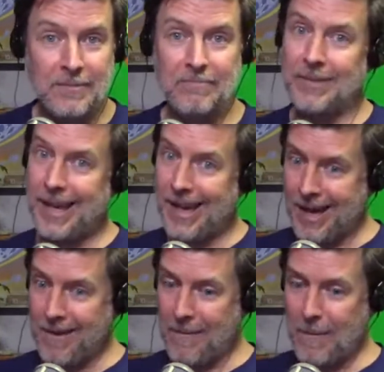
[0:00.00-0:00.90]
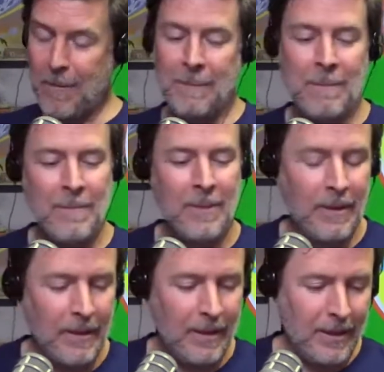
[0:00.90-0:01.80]
Yeah.
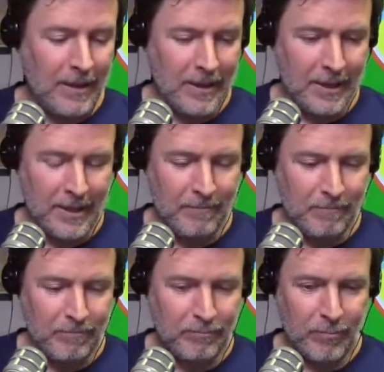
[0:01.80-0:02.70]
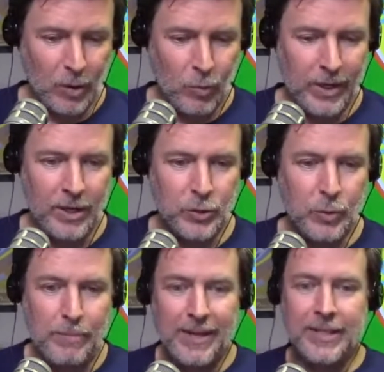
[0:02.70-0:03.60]
What else? We
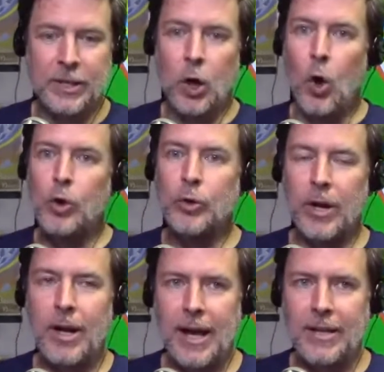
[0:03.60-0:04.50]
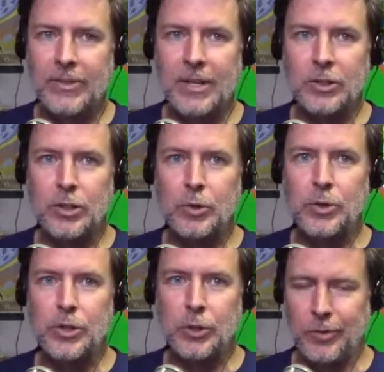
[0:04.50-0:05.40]
picked an okra, I think, too
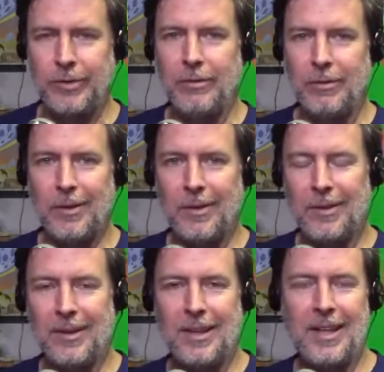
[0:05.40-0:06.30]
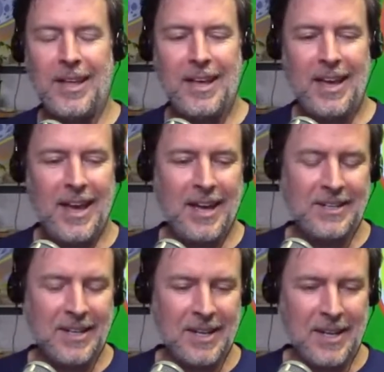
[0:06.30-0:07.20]
soon, and
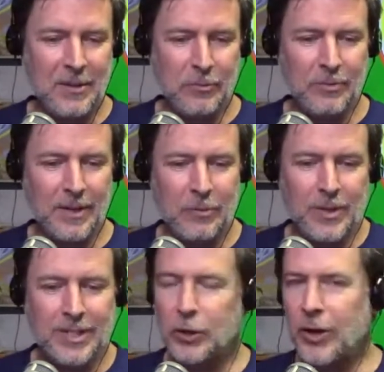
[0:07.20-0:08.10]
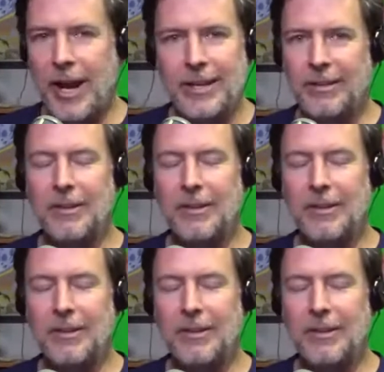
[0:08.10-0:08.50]
it wasn't great.